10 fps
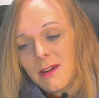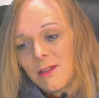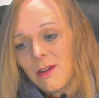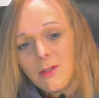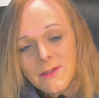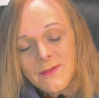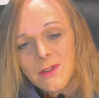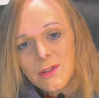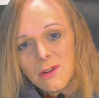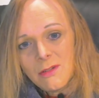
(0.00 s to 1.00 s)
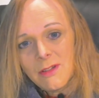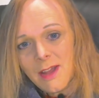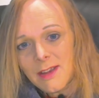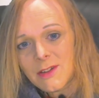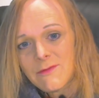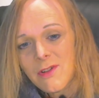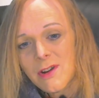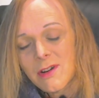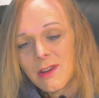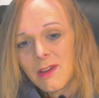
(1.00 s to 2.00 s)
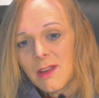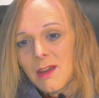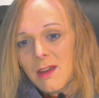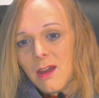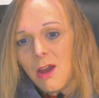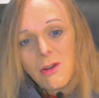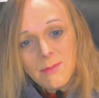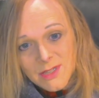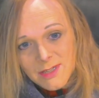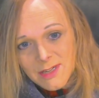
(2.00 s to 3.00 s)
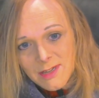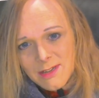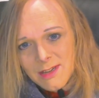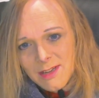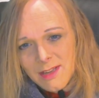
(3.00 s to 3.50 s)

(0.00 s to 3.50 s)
Now, those of us who like to run Home Assistant